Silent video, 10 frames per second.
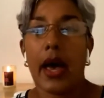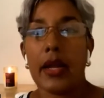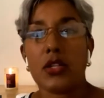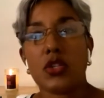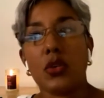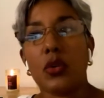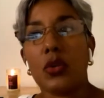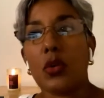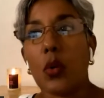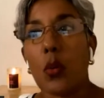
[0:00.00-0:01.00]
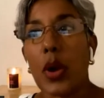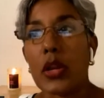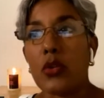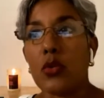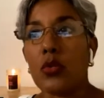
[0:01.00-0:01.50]
And so
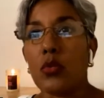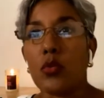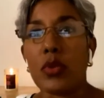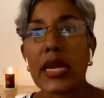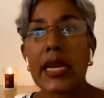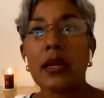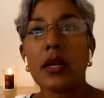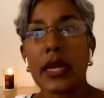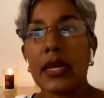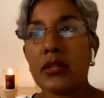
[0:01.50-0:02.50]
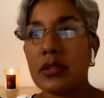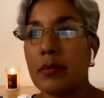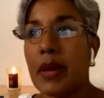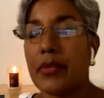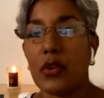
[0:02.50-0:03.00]
when you really look into
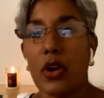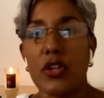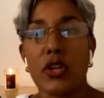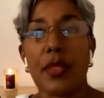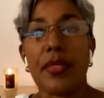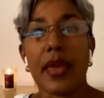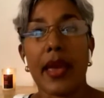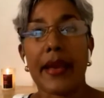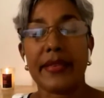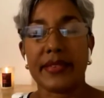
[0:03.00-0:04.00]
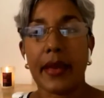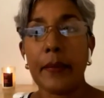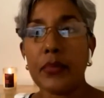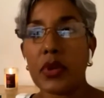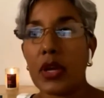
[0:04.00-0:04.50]
the methodology, they
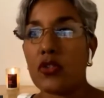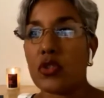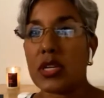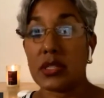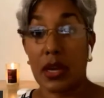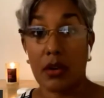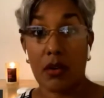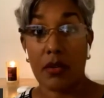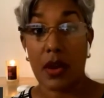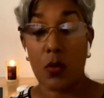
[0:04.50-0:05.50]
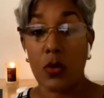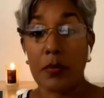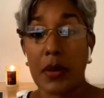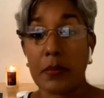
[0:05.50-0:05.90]
exempt countries that are their own